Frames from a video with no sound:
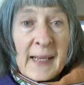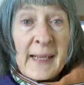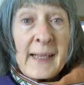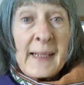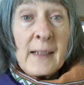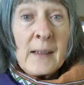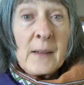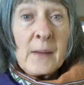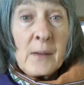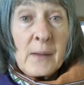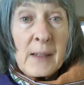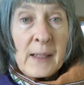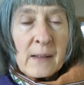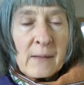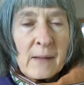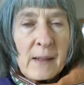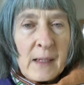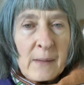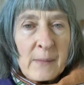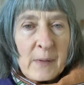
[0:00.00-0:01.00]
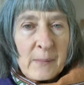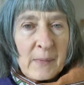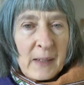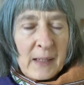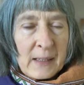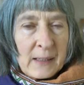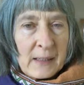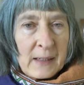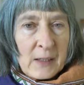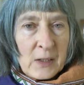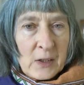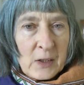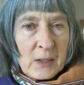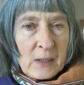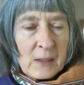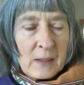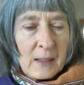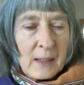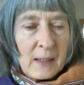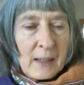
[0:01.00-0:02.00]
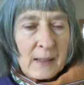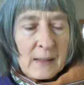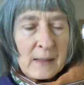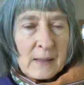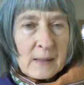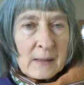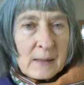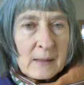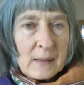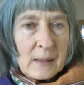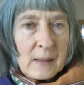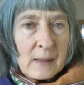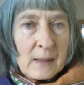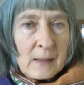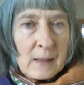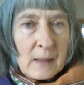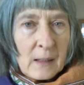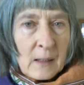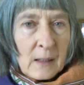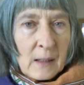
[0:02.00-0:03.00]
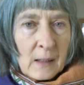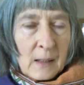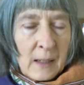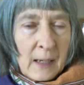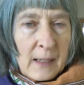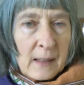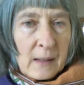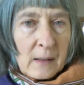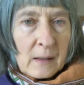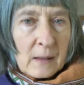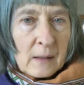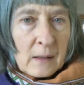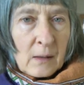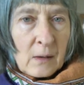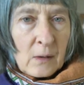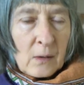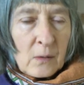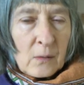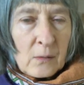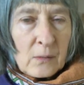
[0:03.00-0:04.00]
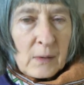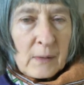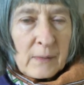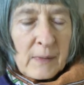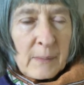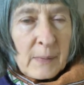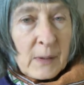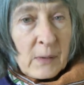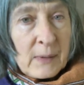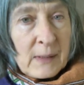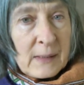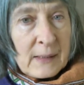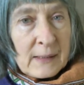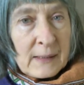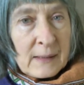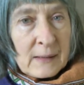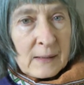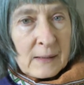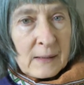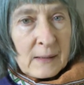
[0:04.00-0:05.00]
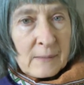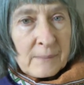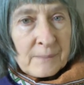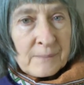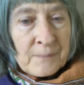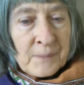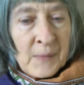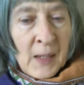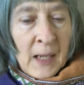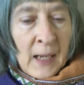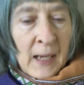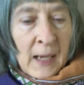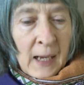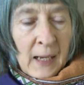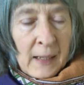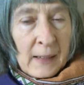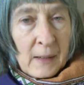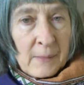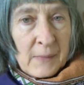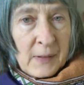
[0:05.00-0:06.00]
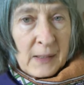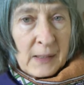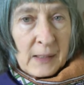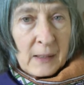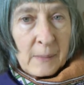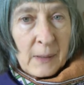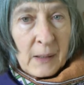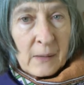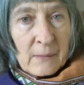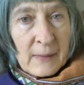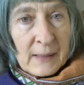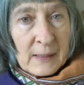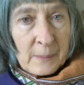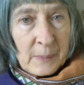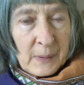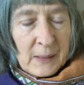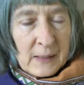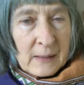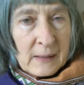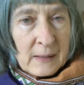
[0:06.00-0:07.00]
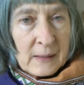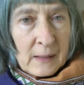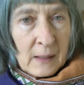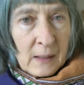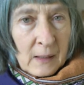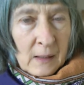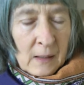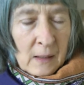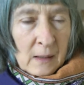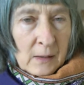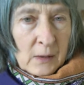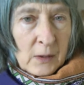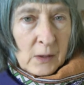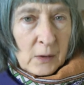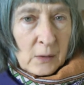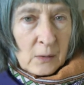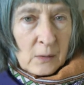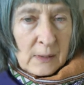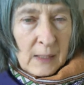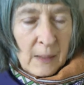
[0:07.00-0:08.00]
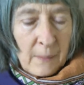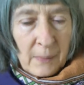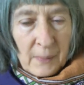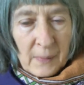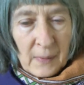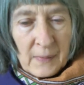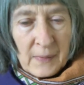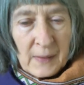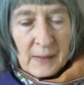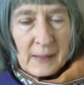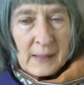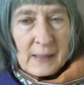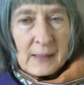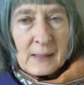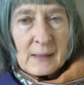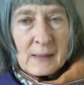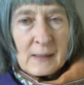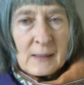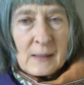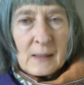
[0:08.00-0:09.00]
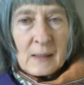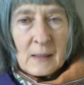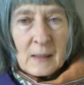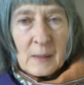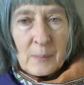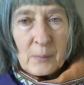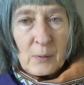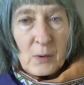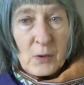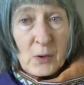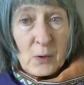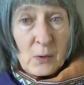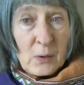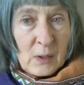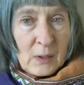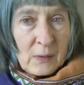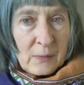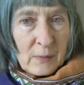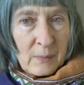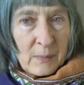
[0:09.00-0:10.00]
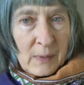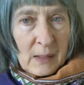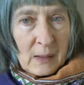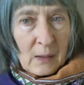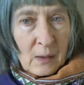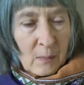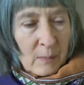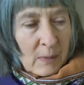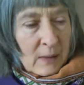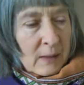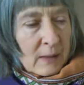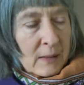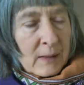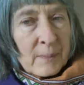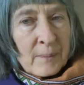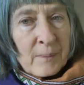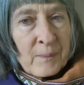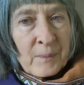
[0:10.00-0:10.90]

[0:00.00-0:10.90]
Hello, here I am in my kitchen and it's the 8th of November 2016 and I'm thinking about recipes to use up the things, the produce from the allotment.